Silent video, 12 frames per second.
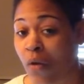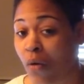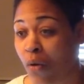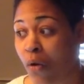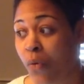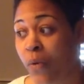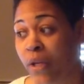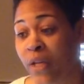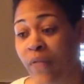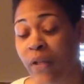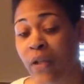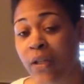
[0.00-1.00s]
or would
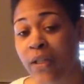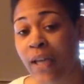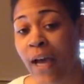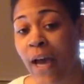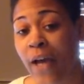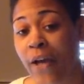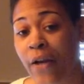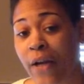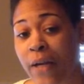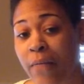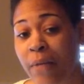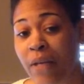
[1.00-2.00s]
even look to hire
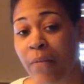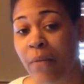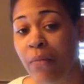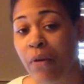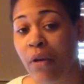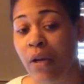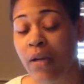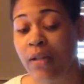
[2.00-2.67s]
and be a